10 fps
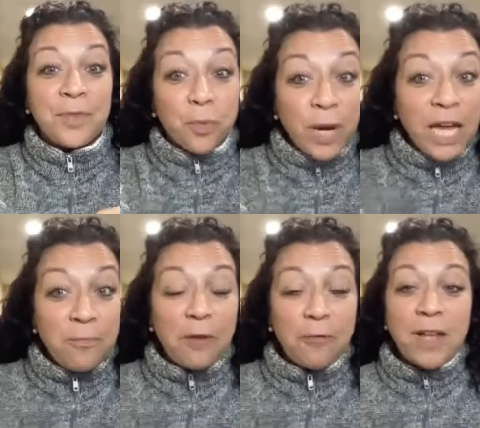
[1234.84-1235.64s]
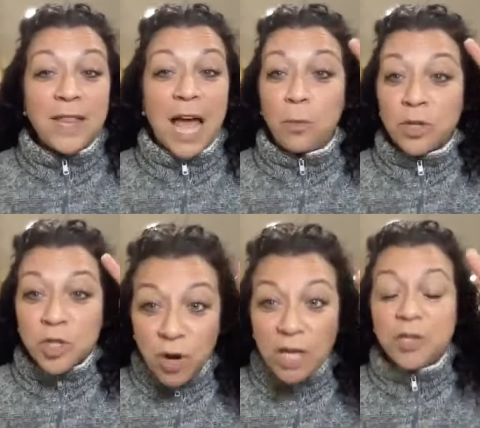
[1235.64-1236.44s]
Three of my frontline were
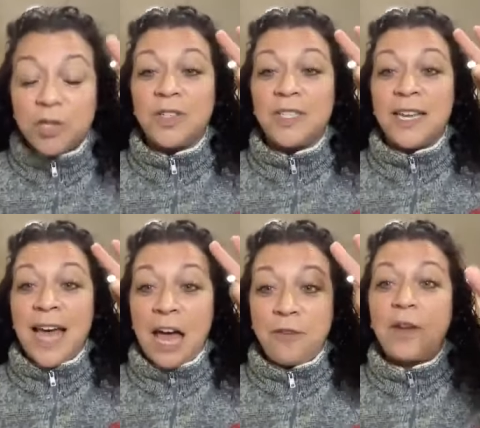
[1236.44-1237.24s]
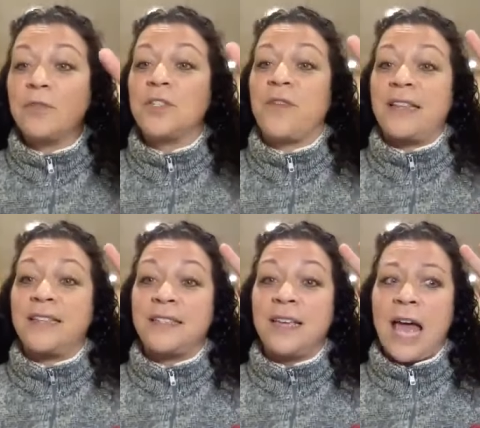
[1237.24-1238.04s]
strangers at vendors
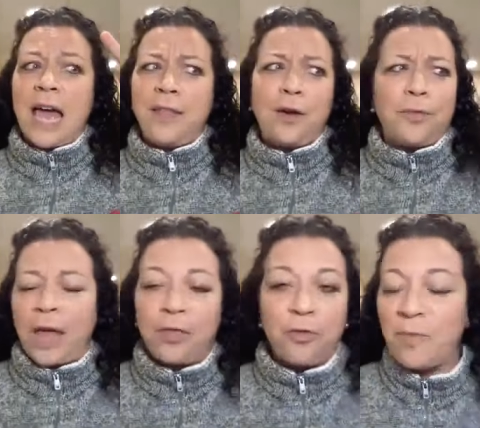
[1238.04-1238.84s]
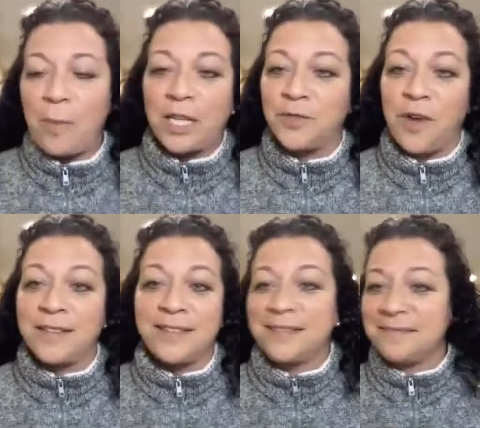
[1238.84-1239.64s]
events, and they're like three of my best
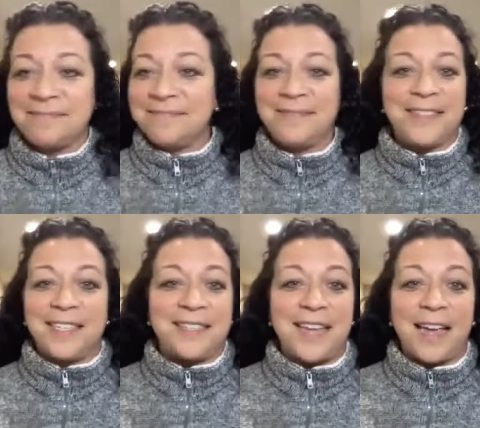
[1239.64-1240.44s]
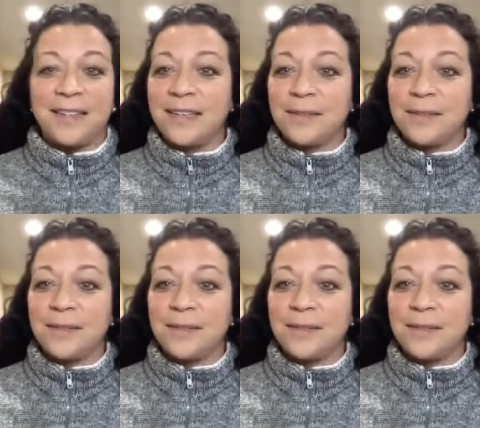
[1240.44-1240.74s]
friends to this day.